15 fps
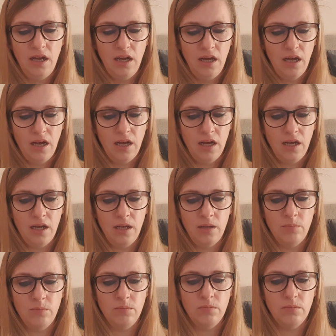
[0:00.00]

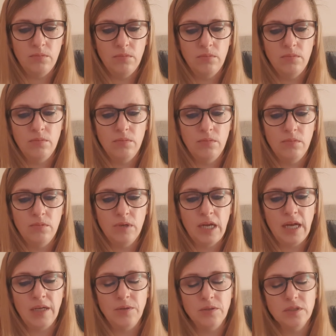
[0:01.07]

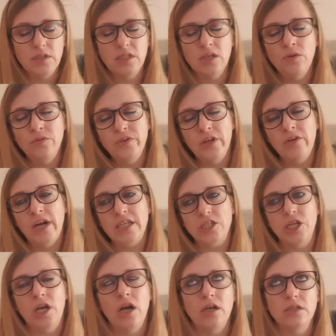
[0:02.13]
Now, Sylvia
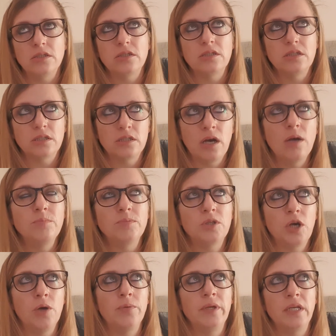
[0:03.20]
actually got stopped
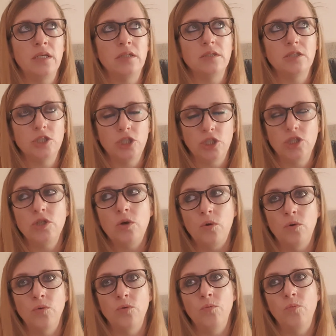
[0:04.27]
going to
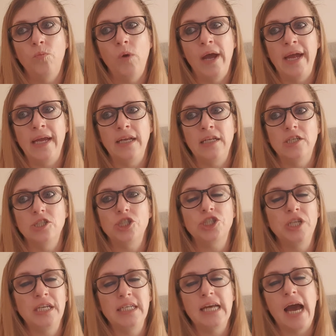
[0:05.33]
school when
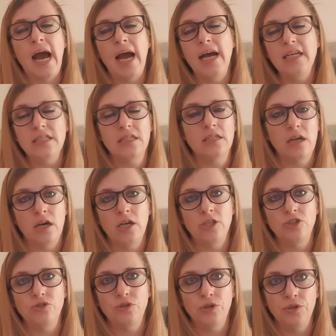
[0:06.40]
she'd asked
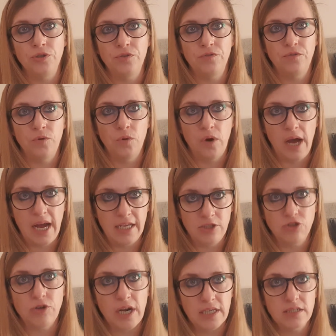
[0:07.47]
Gertrude for a
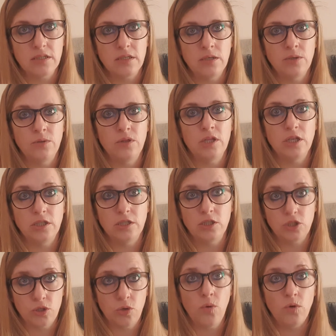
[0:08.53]
tracksuit that the
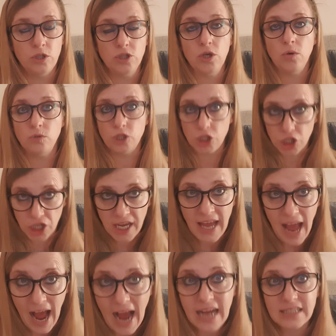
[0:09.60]
school had told her she
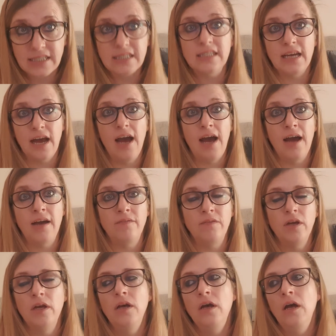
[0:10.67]
had to have.
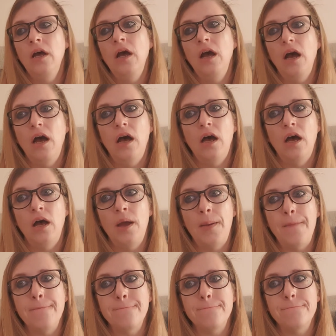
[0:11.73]

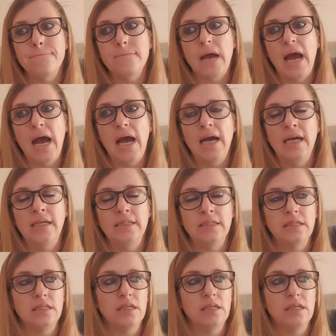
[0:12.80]
And